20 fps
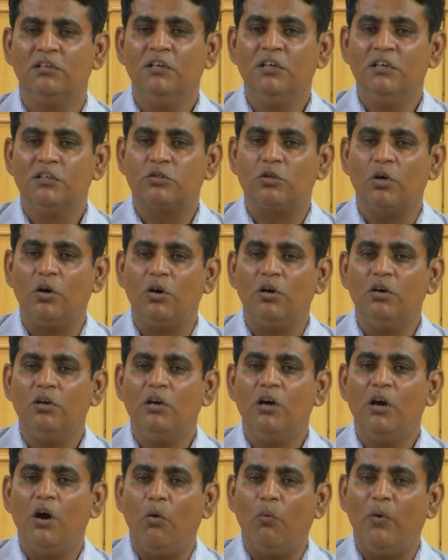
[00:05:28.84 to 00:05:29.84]
So,
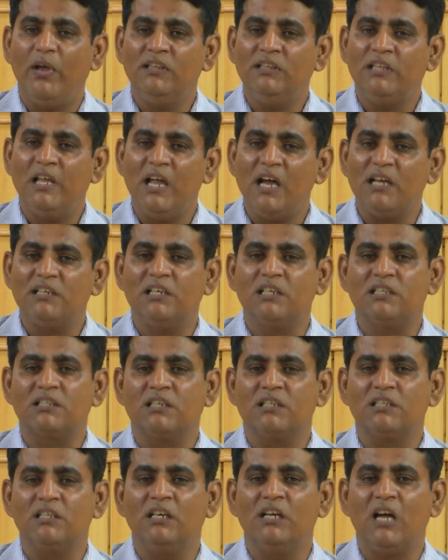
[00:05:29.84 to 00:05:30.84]
when they are
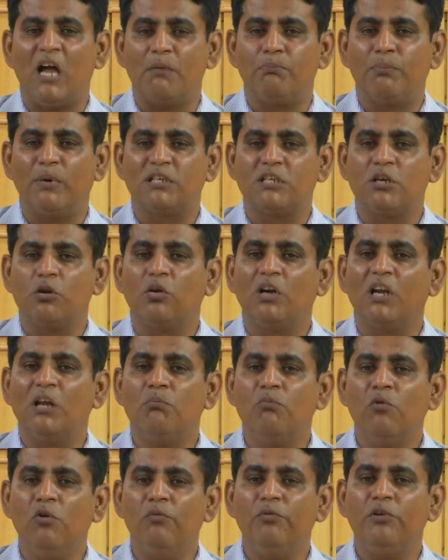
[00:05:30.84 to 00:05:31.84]
discussing a particular
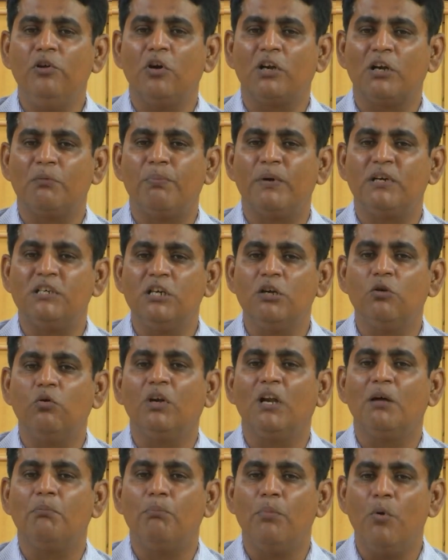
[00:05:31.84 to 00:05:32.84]
movie or a
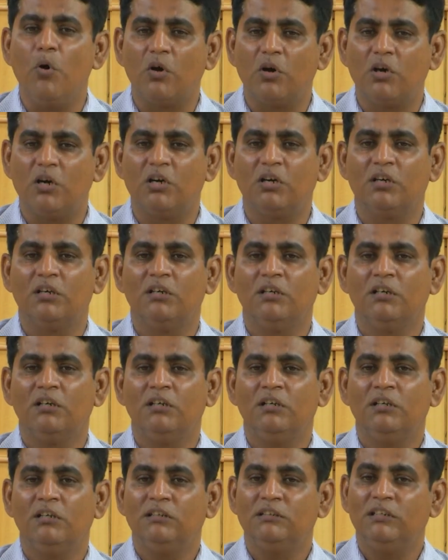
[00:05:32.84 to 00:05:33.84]
particular book,
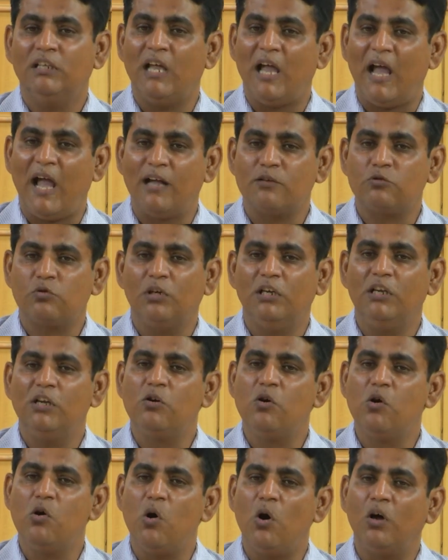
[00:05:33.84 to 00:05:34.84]
they actually
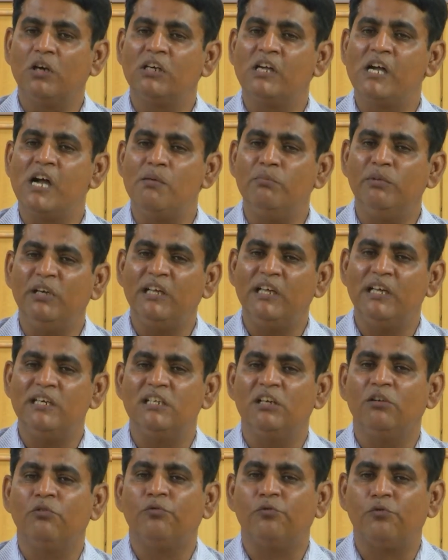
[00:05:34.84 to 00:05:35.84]
go on
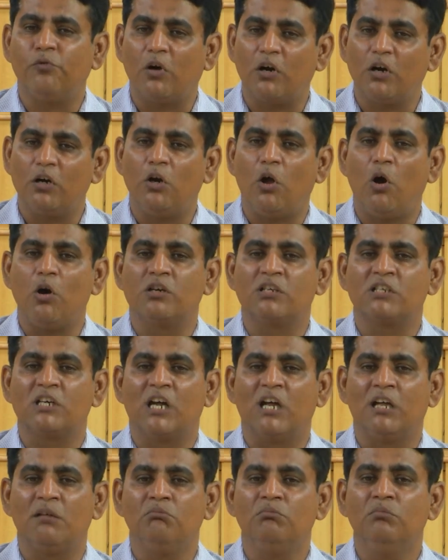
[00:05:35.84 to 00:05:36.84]
communicating for a long
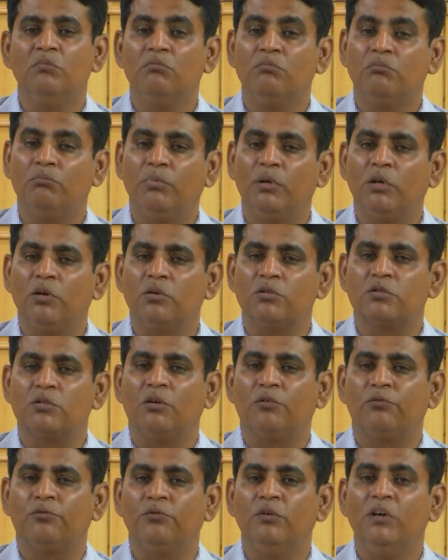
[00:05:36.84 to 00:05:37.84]
time because
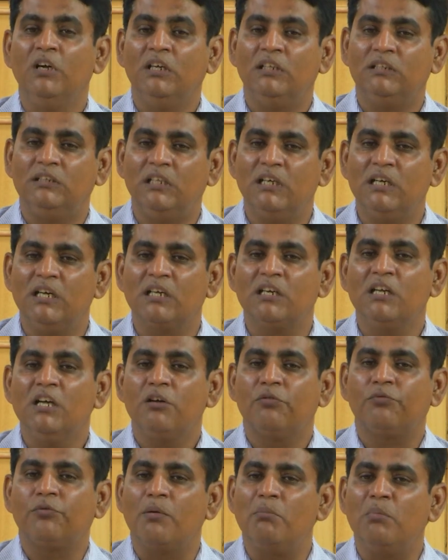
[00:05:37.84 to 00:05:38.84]
of their
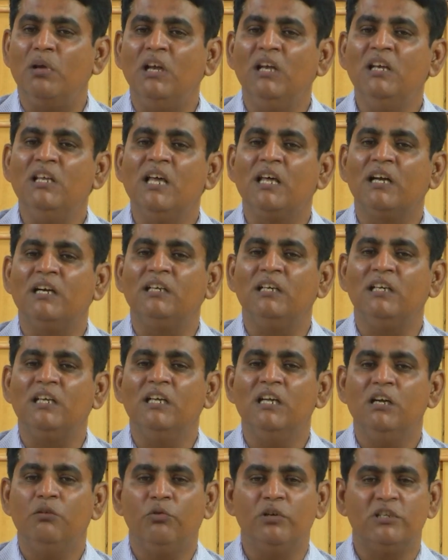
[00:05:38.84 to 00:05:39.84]

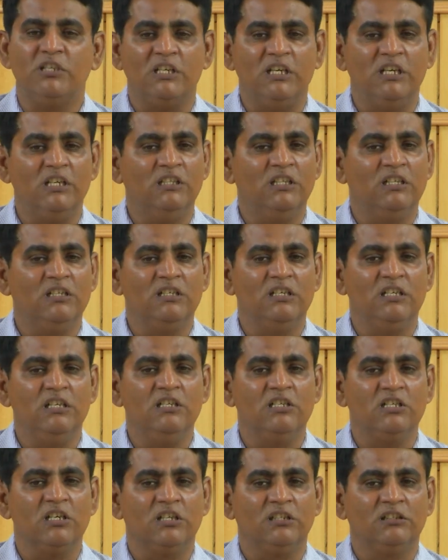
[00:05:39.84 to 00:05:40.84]
familiarity with
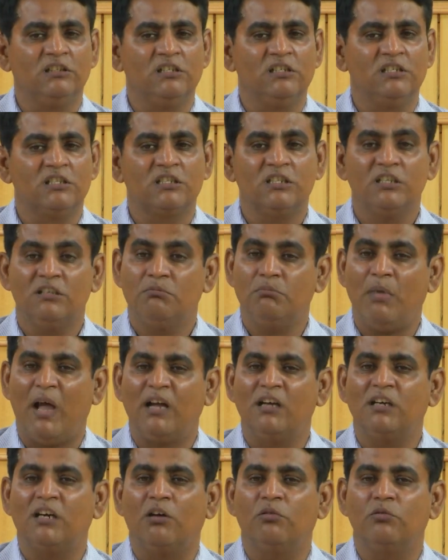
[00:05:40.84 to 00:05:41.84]
each other's
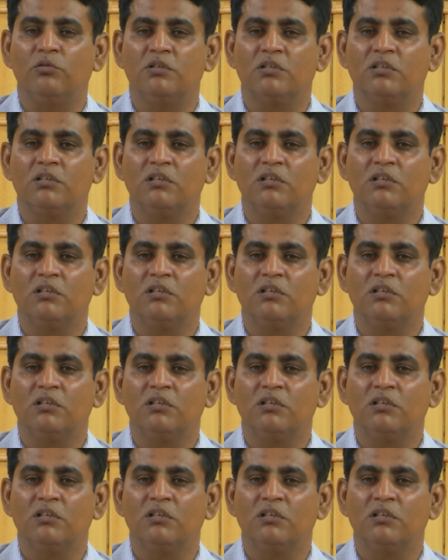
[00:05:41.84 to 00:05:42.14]
background.